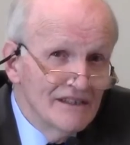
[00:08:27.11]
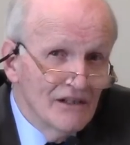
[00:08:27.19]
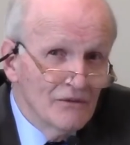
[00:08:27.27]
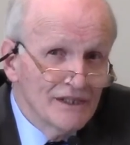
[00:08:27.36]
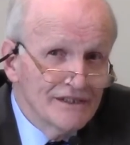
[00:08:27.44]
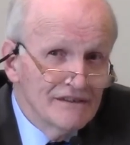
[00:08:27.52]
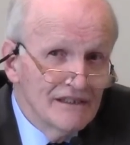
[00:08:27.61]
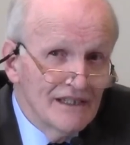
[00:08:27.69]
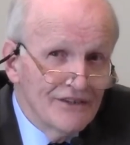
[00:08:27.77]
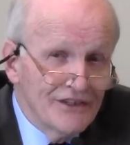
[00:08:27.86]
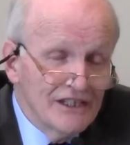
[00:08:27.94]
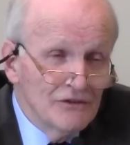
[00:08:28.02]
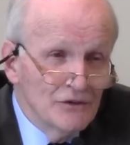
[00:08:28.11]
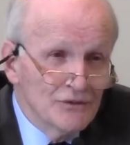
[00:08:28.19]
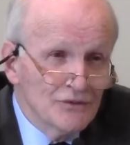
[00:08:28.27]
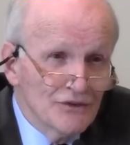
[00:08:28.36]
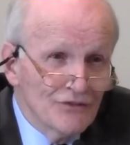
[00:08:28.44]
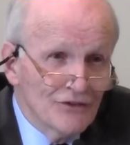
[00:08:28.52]
Now, what I think he
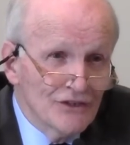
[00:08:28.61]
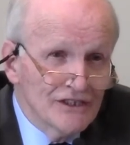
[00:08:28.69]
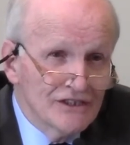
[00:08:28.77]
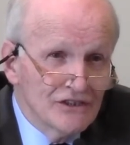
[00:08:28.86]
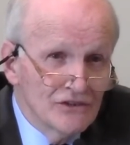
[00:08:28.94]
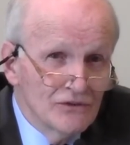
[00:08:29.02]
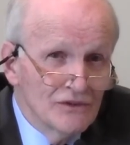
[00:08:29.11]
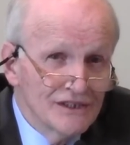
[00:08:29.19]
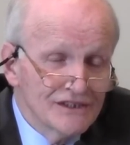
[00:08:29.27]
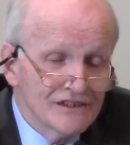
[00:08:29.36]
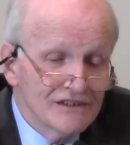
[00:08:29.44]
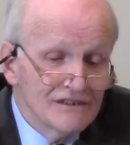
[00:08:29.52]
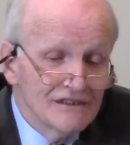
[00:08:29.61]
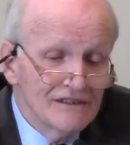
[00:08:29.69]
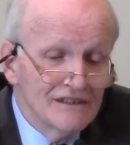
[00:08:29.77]
was referring to was